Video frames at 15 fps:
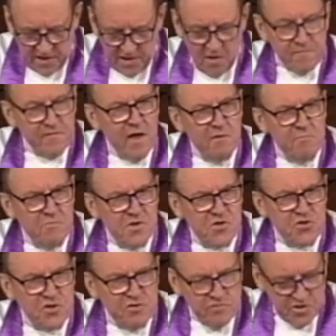on their
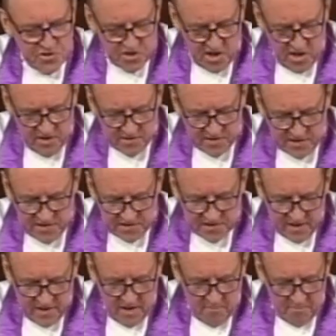missionary journeys
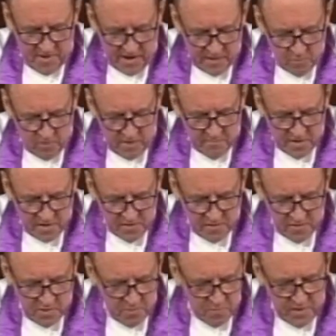by women
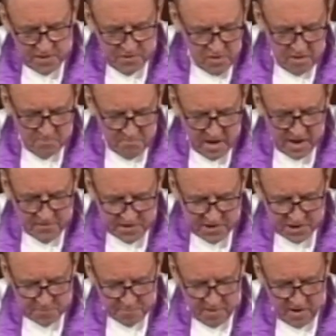who were not
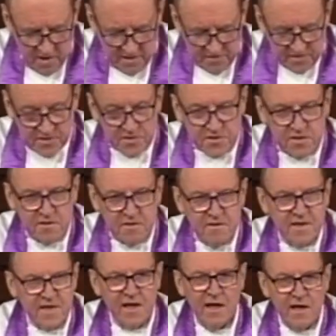marriage partners.
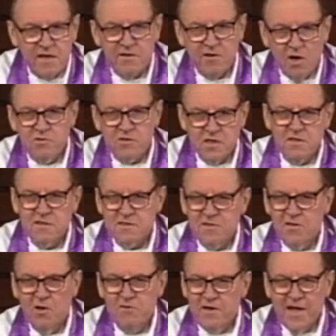Again, notice,
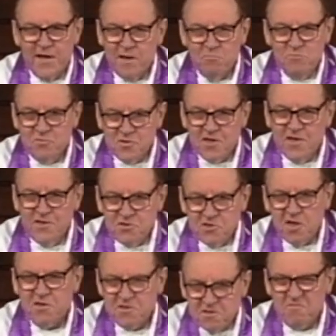no names,
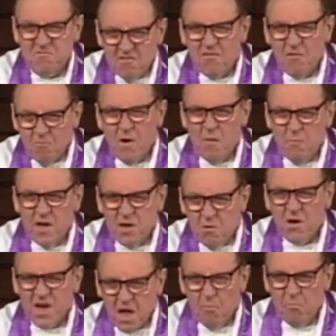just women who
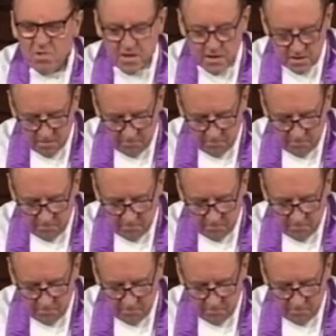accompanied them.